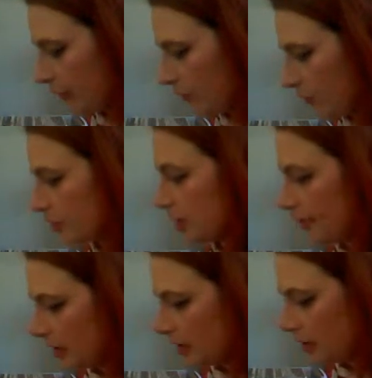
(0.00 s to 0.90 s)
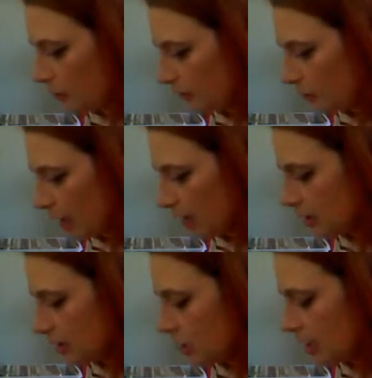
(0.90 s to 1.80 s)
for something new, right?
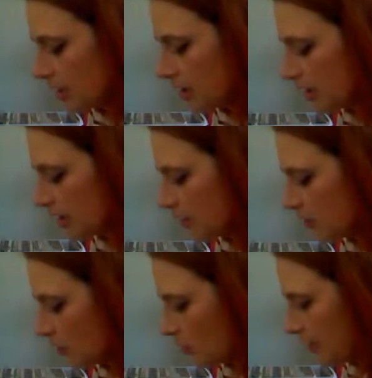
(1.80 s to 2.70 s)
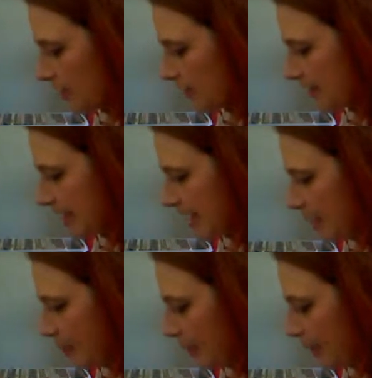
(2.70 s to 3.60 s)
Trying to sort of escape
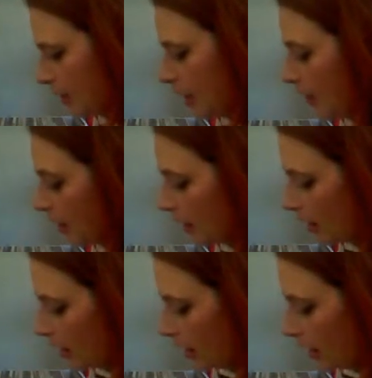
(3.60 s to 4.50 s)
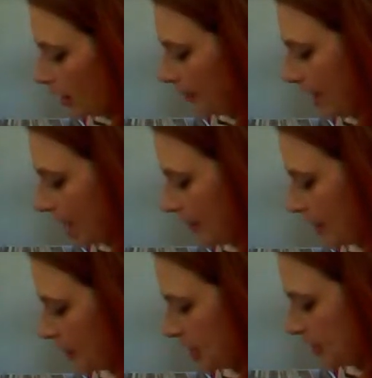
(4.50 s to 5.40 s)
bad
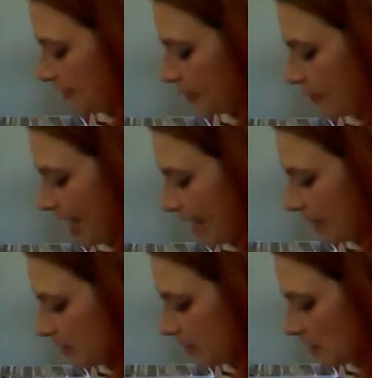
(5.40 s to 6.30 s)
memories of the past.